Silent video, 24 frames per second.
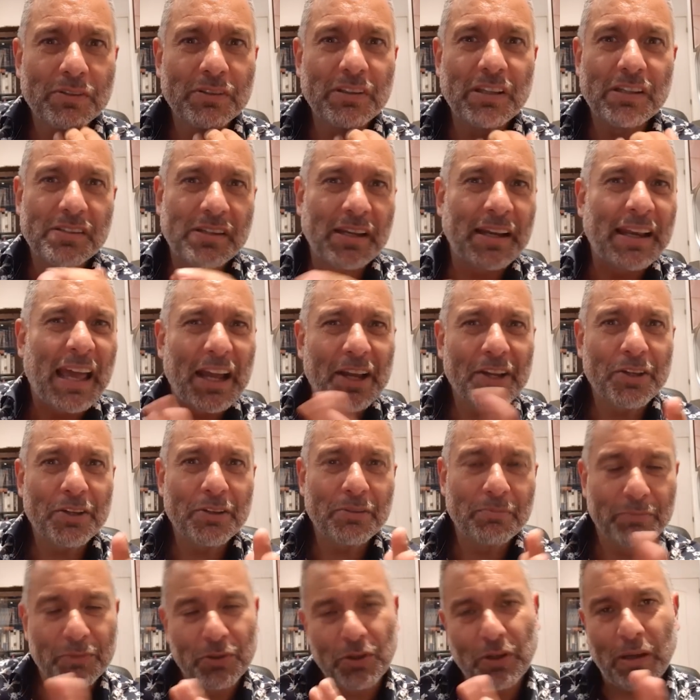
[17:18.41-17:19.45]

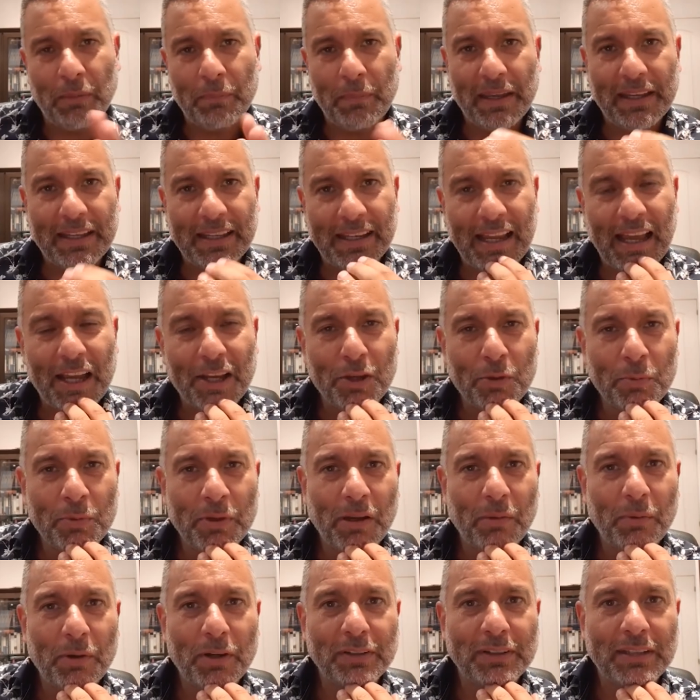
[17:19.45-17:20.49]
you can make an argument
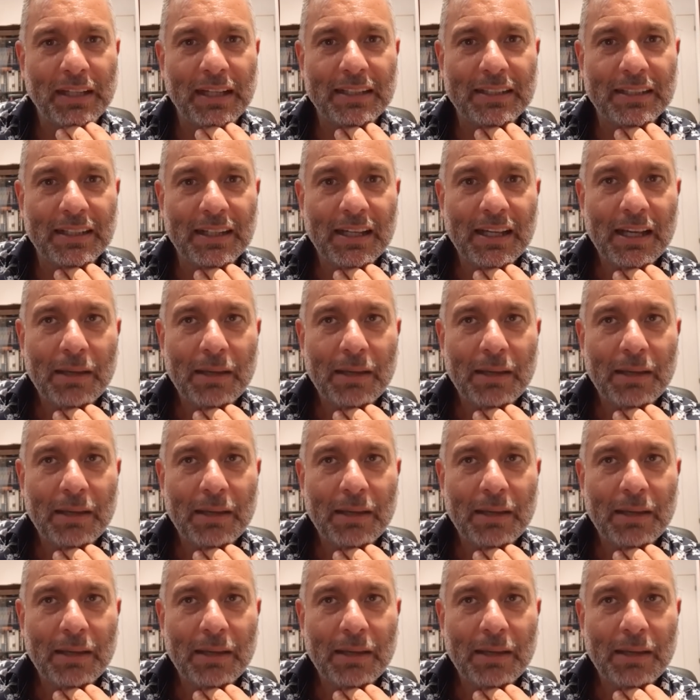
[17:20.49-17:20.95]
about that.